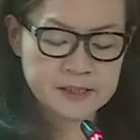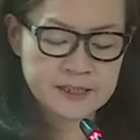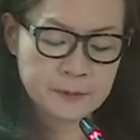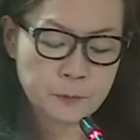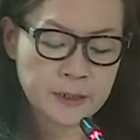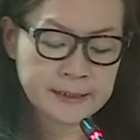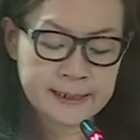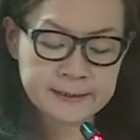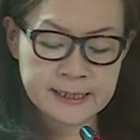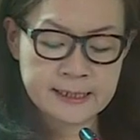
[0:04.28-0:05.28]
Chairman, one
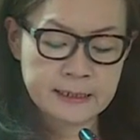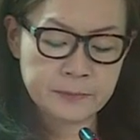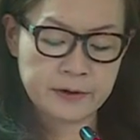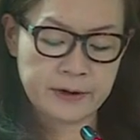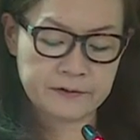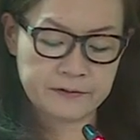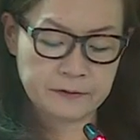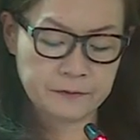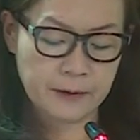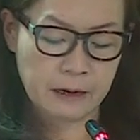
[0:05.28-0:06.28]
key
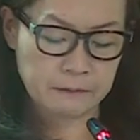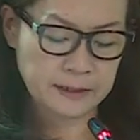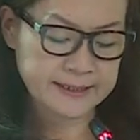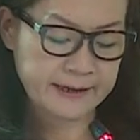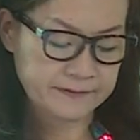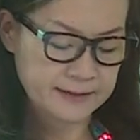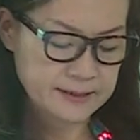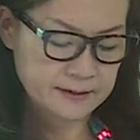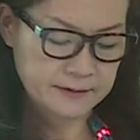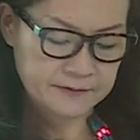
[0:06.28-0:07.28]
demographic for outreach
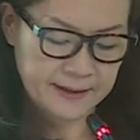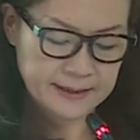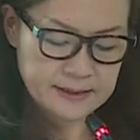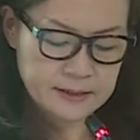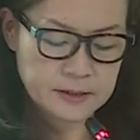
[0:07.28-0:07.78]
efforts on defense